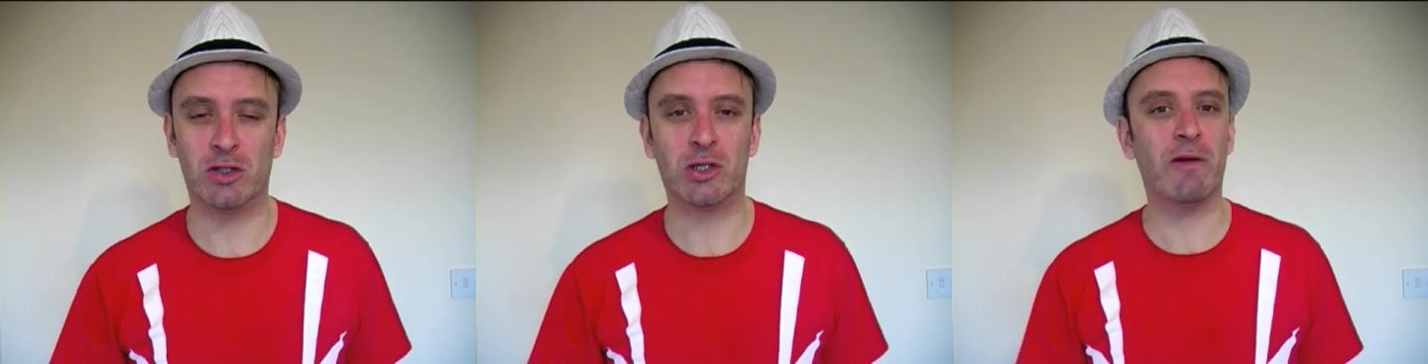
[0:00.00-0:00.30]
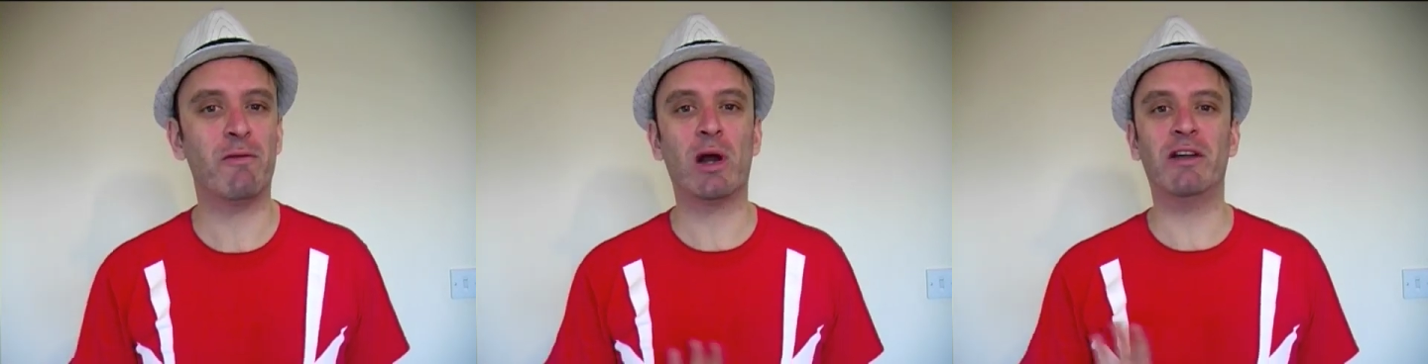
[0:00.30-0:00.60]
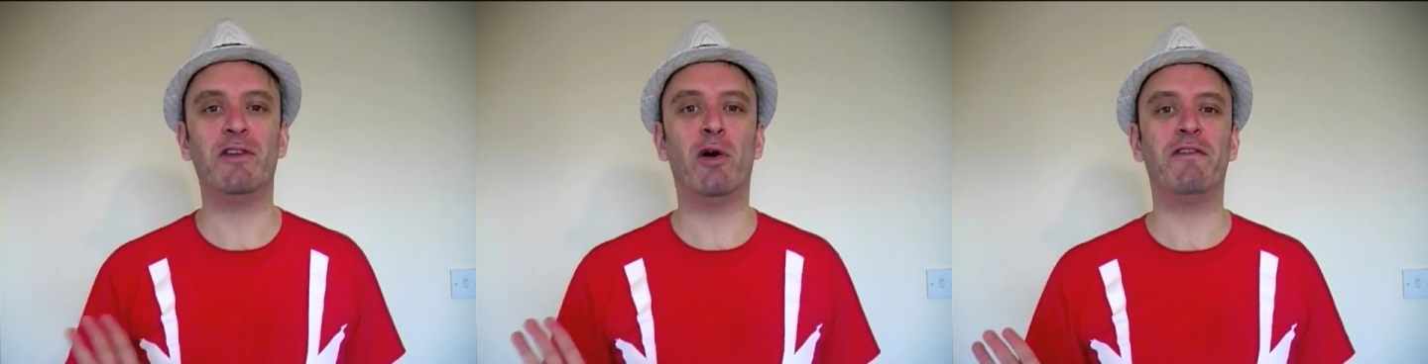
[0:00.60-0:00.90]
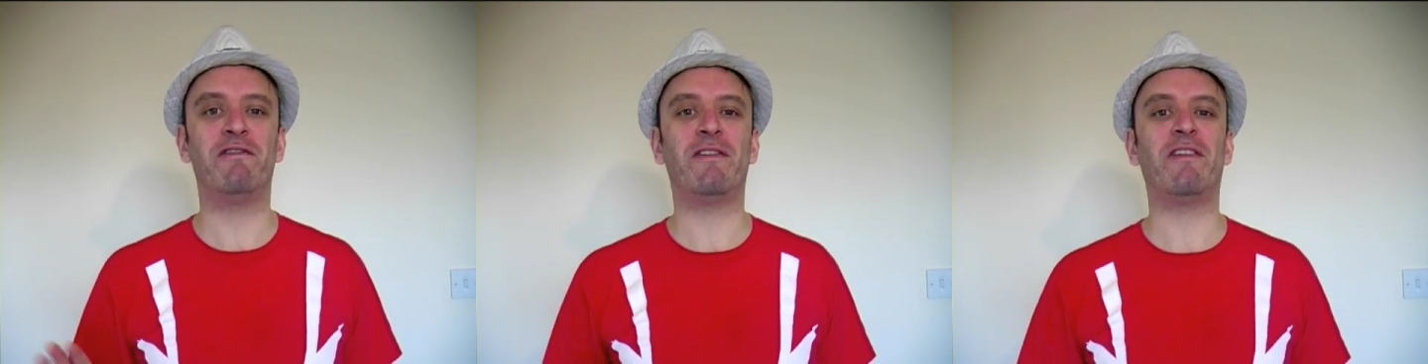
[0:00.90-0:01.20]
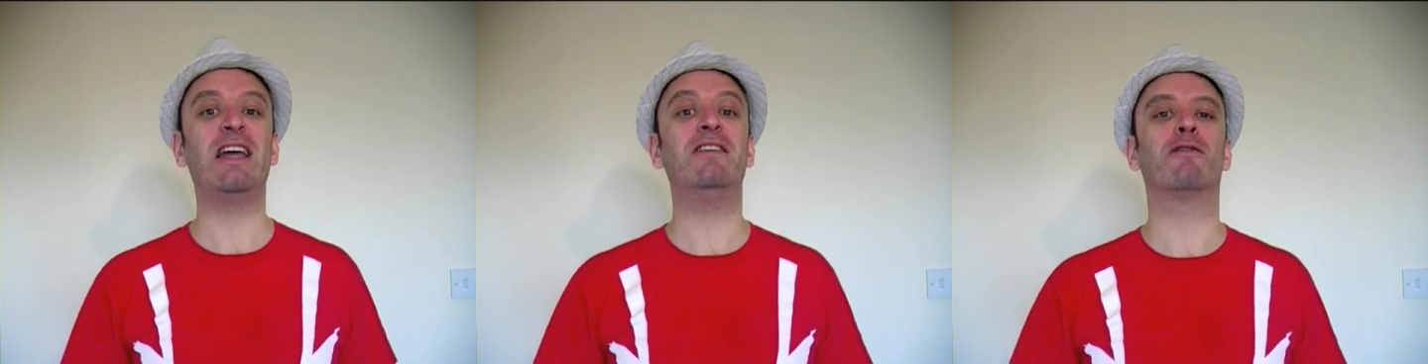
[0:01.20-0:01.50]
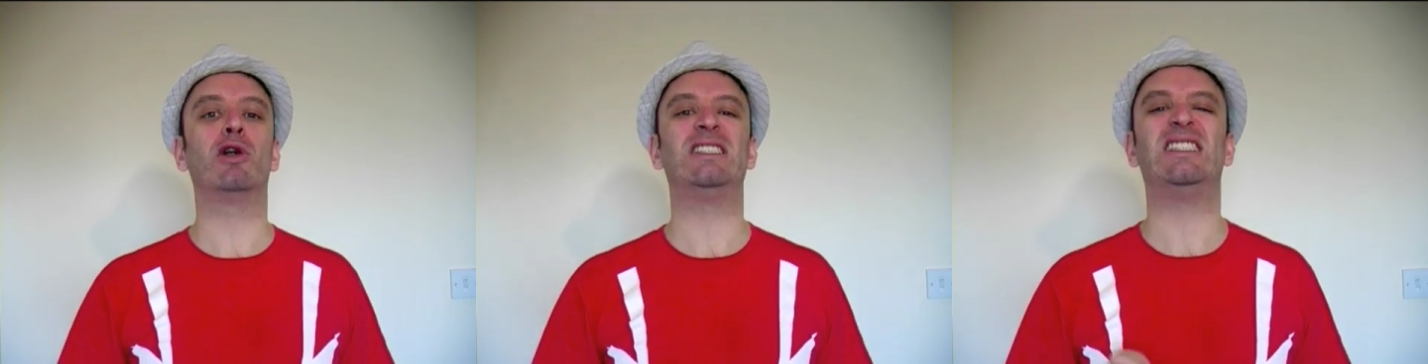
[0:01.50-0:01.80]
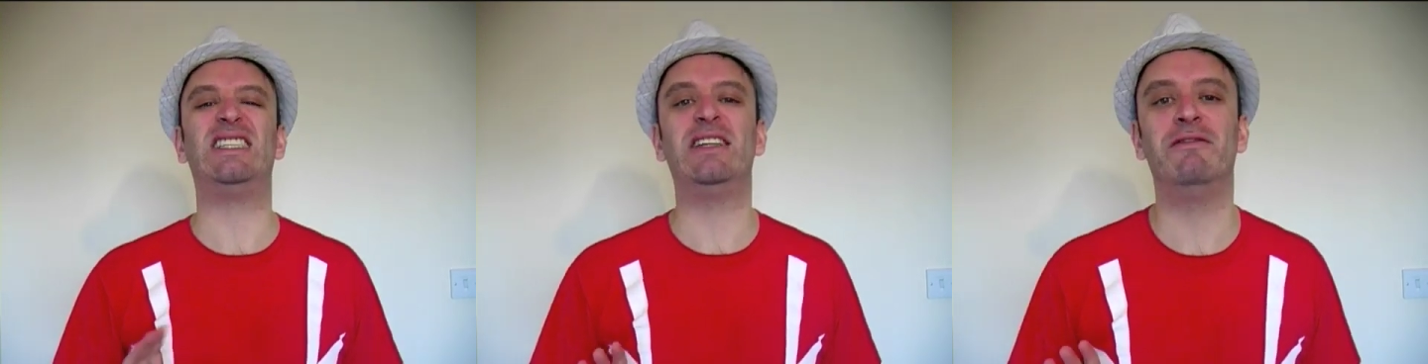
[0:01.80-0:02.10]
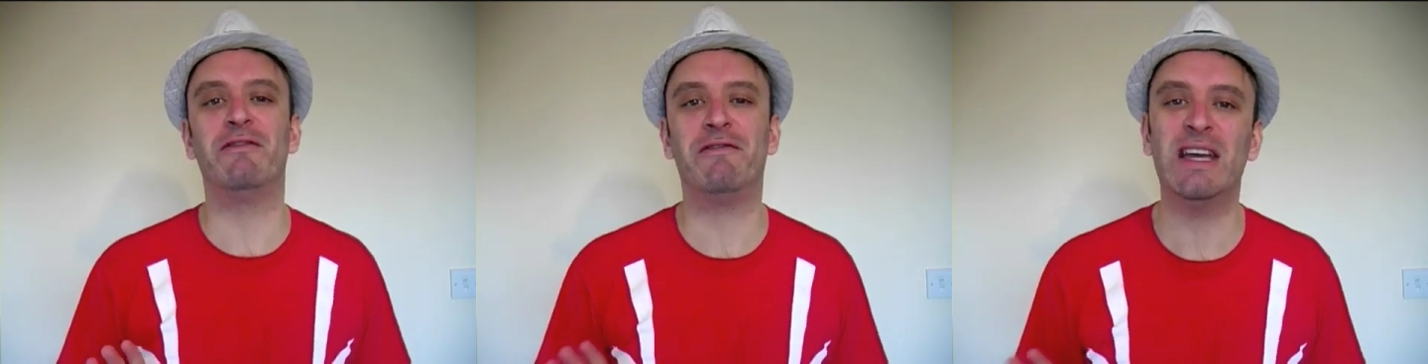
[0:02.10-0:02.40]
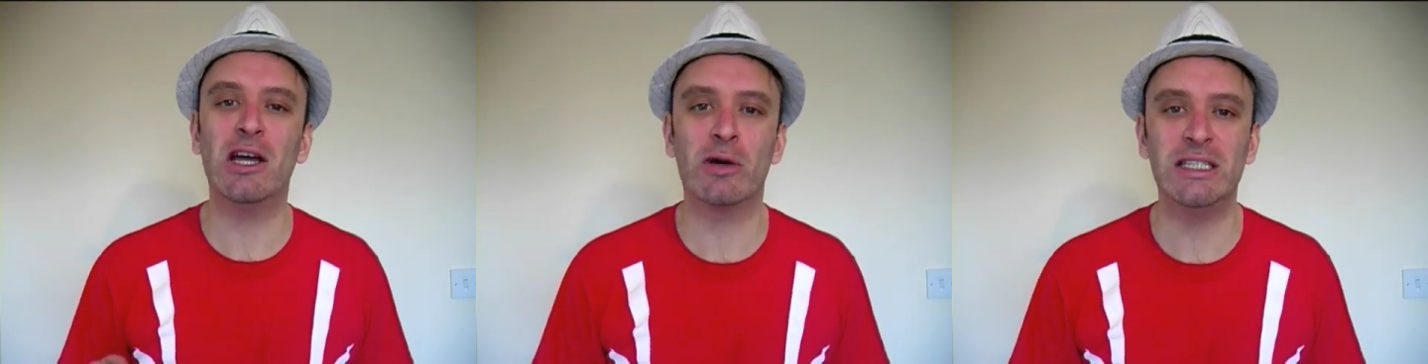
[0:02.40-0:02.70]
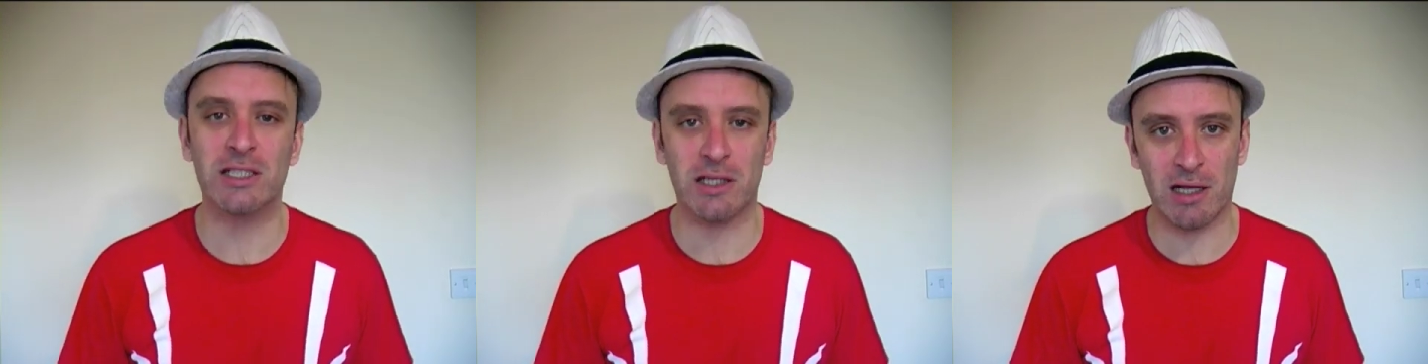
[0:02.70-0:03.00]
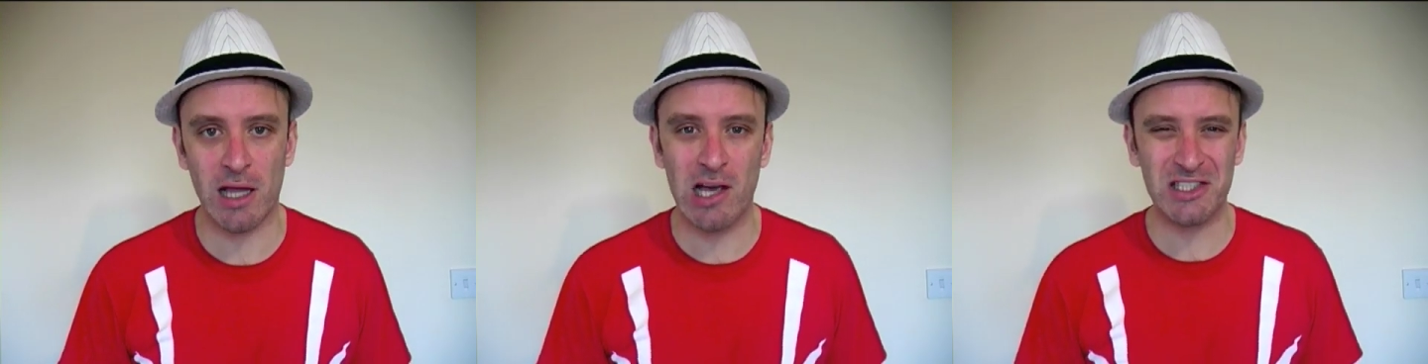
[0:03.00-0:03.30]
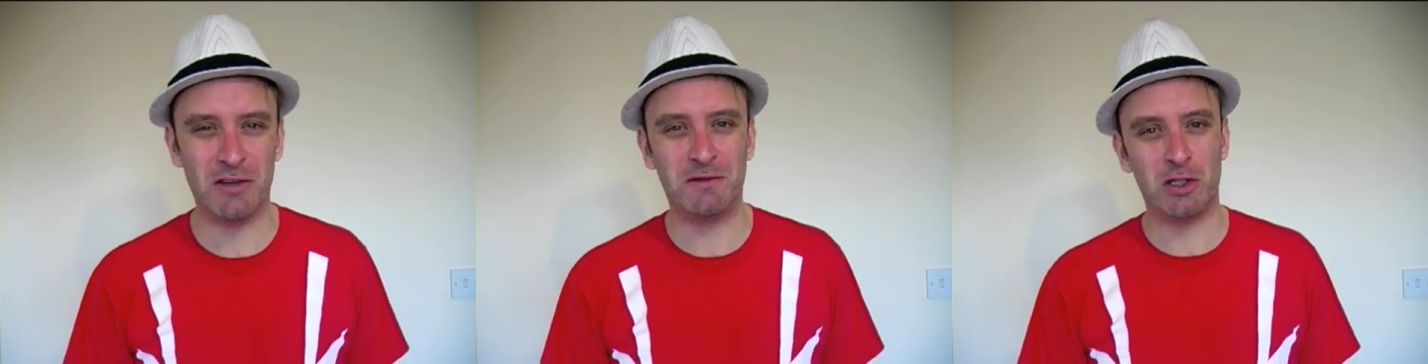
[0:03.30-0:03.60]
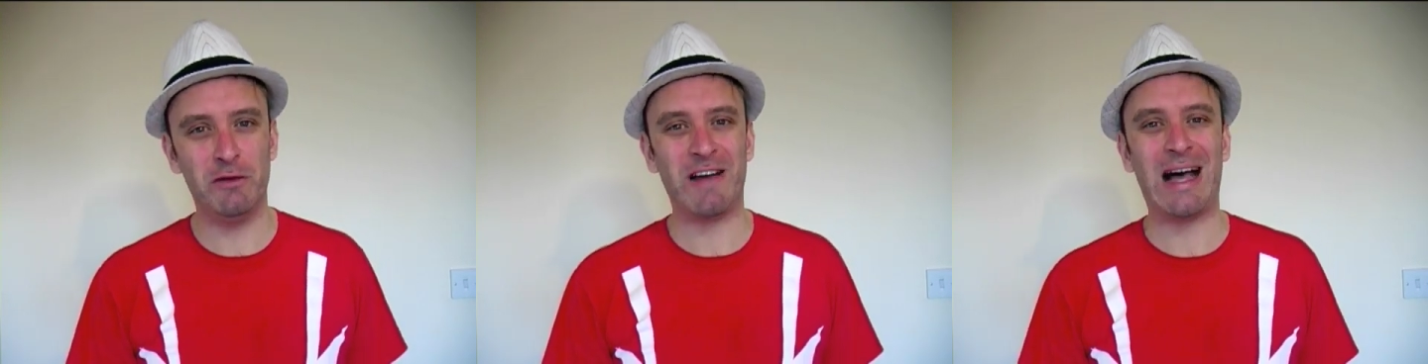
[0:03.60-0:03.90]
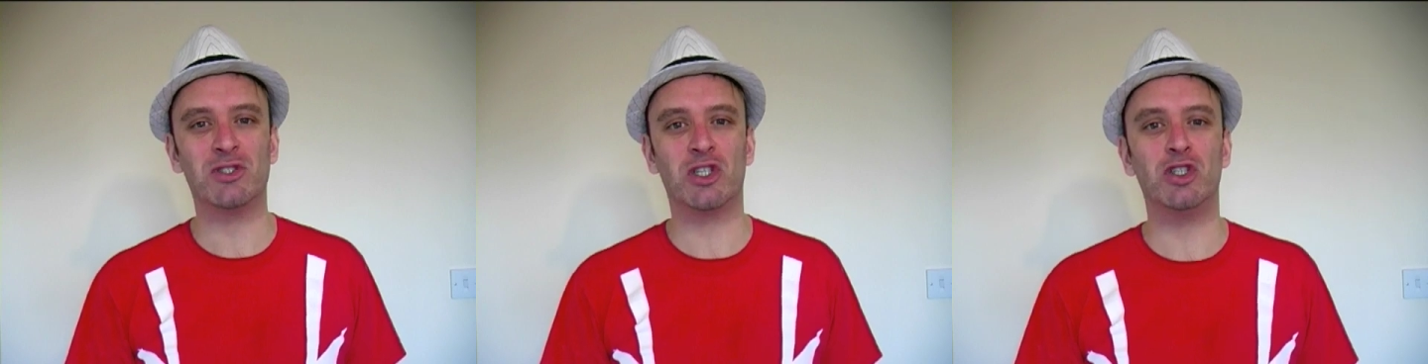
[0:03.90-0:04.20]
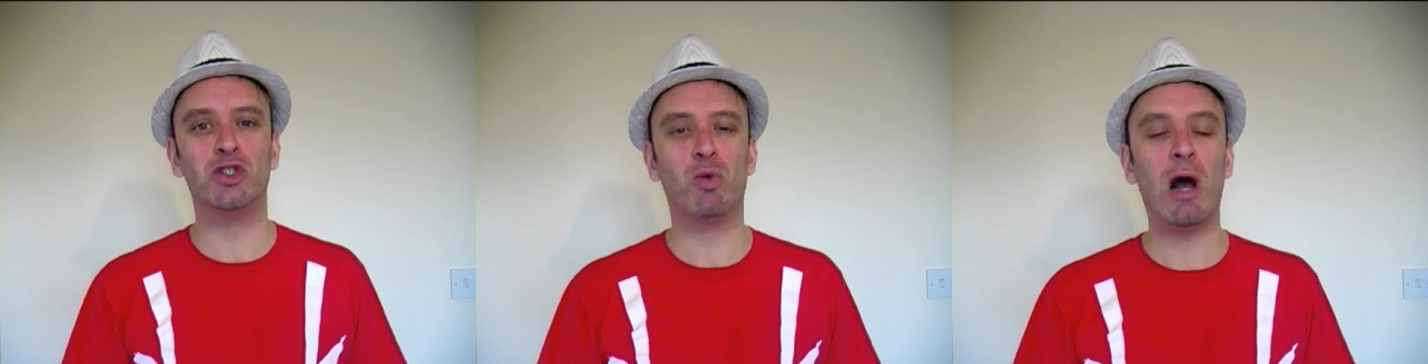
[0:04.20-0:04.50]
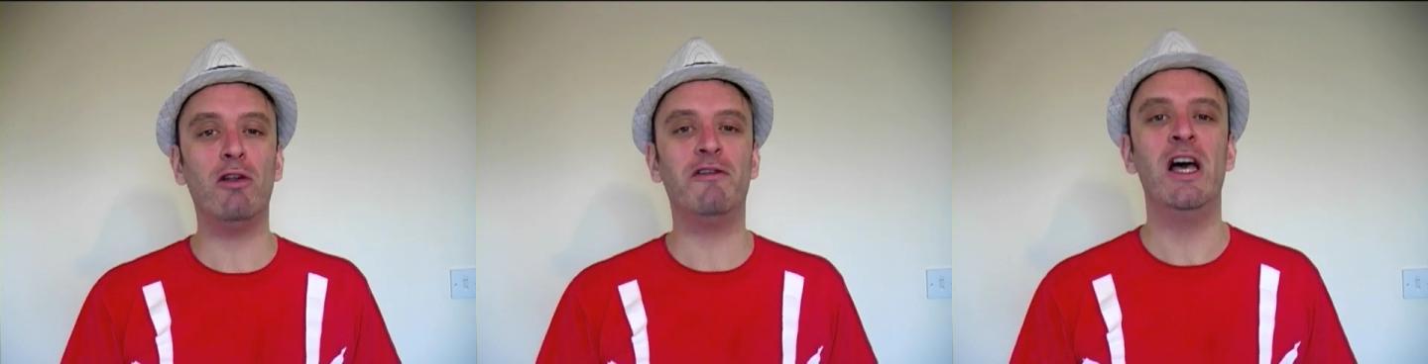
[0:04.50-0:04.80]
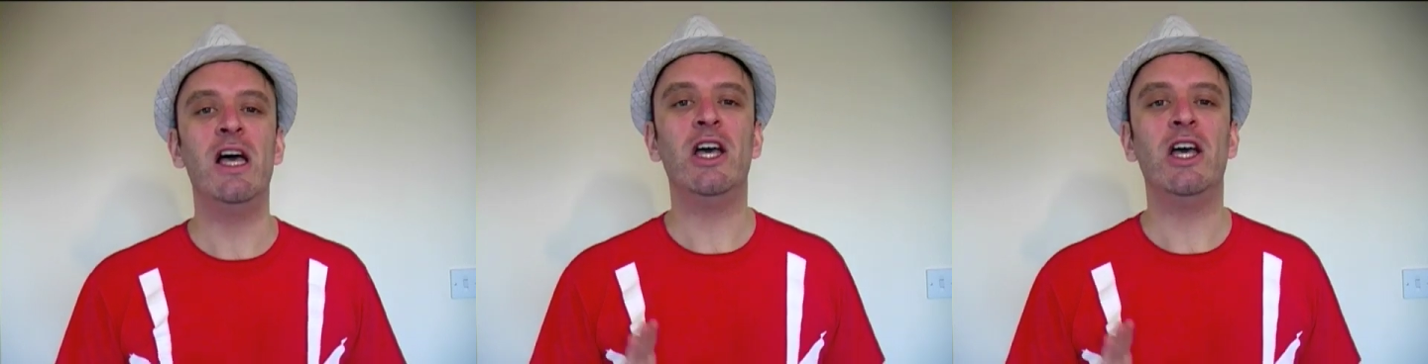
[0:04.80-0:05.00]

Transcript: So if one of your favourites didn't figure into the class of 2012,